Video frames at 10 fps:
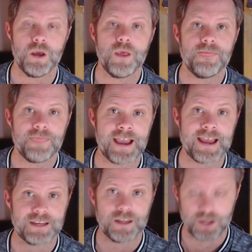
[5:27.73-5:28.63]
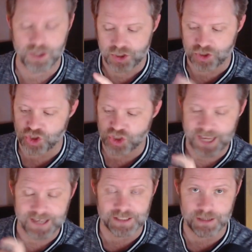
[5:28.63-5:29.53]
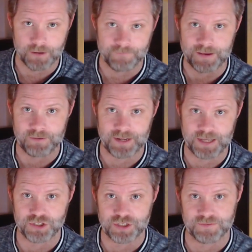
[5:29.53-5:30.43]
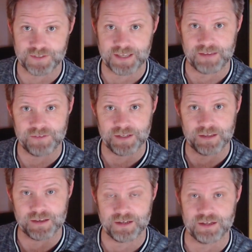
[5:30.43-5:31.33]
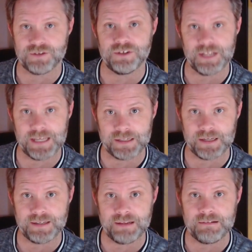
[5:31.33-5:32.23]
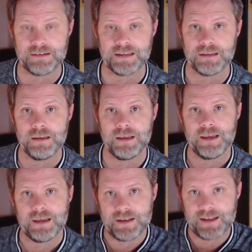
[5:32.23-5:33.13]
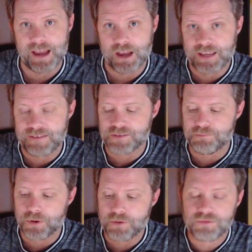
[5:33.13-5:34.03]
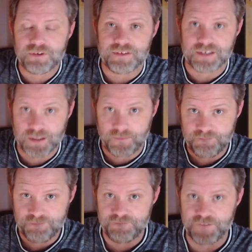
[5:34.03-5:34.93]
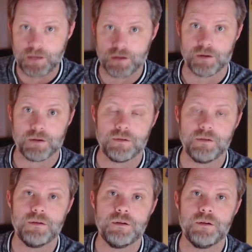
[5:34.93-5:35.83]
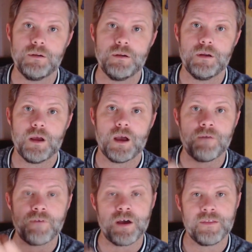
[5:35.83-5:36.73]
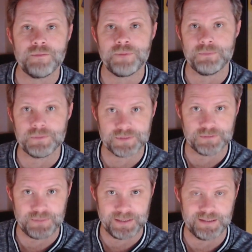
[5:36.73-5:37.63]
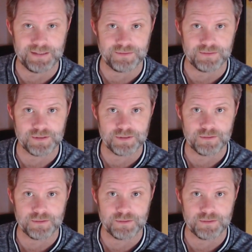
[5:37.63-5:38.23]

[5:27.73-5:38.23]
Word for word: that shakes our foundation of safety, connection, and identity. And that gives birth to this fear of other people's opinions.